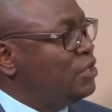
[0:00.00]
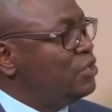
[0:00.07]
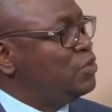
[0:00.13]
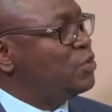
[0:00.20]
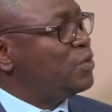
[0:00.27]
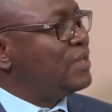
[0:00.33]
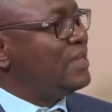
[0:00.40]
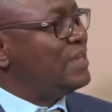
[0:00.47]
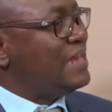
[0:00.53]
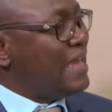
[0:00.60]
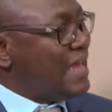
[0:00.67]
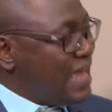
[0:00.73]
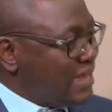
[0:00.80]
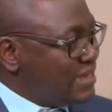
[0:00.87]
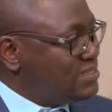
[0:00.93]
you can
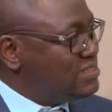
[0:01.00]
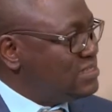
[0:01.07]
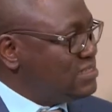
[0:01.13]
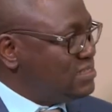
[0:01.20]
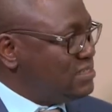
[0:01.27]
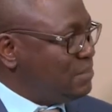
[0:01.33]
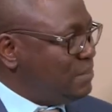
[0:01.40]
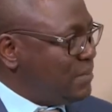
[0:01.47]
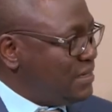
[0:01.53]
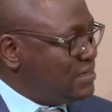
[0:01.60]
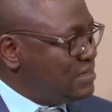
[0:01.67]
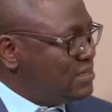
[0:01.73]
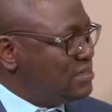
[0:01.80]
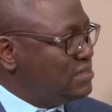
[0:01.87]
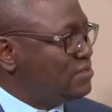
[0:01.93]
act
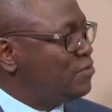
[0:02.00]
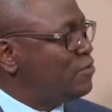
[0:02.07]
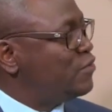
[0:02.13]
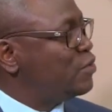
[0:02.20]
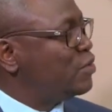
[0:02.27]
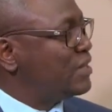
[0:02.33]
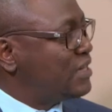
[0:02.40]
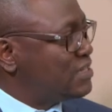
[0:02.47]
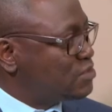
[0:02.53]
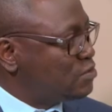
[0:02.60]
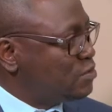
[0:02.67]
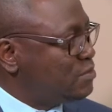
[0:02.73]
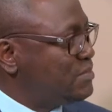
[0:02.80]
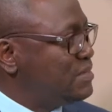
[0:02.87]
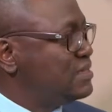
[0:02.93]
independent of your
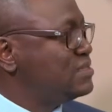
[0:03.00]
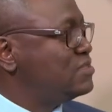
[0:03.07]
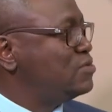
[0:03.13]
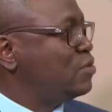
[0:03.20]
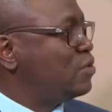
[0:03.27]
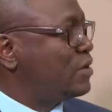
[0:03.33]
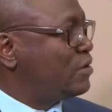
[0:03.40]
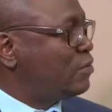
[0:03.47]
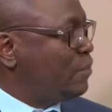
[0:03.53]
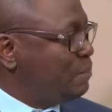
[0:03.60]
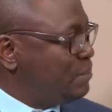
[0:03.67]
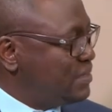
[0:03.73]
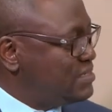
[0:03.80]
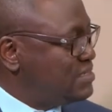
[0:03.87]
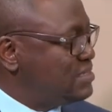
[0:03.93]
customers, your
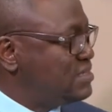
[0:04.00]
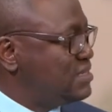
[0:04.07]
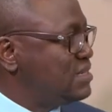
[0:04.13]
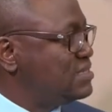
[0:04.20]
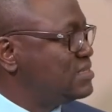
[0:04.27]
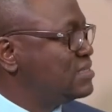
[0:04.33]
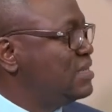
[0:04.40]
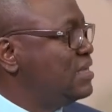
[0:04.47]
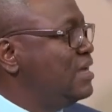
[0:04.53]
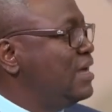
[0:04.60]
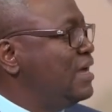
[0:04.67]
competitors,